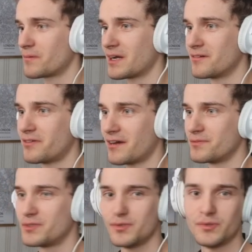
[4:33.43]
kind of
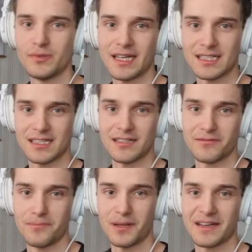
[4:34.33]
have 2
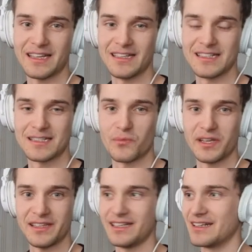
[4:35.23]
SSF plugins
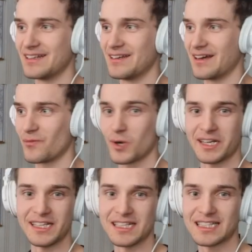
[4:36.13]
within
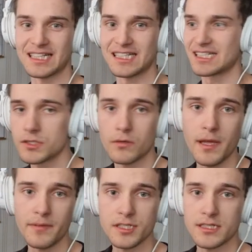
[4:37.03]
one instance. So
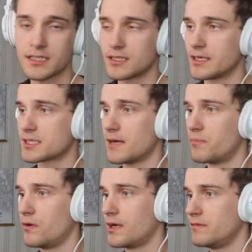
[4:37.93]
maybe just as an
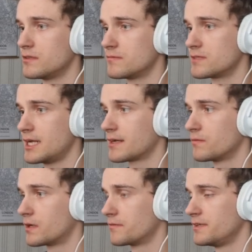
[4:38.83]
example, I will
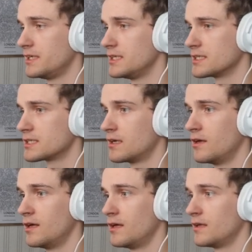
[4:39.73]
select one of these
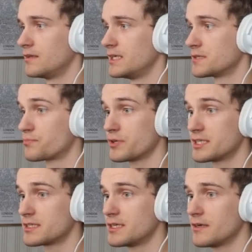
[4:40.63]

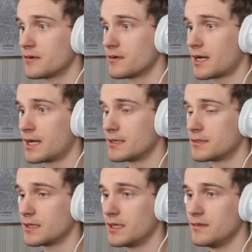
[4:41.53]
presets here,
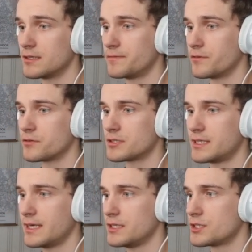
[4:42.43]
and in this first
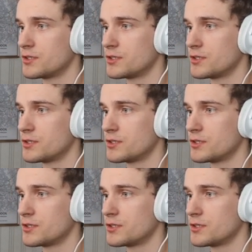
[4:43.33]
stage